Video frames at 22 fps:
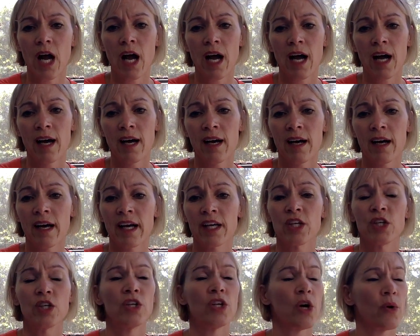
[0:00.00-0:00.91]

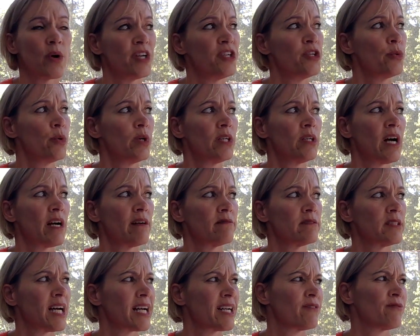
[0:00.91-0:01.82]
and you will
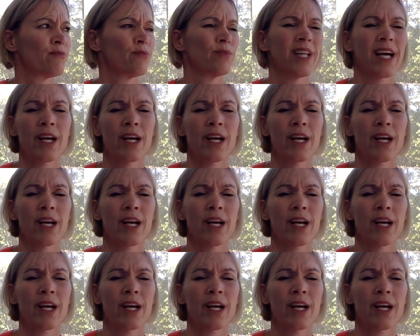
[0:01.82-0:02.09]
have a lot of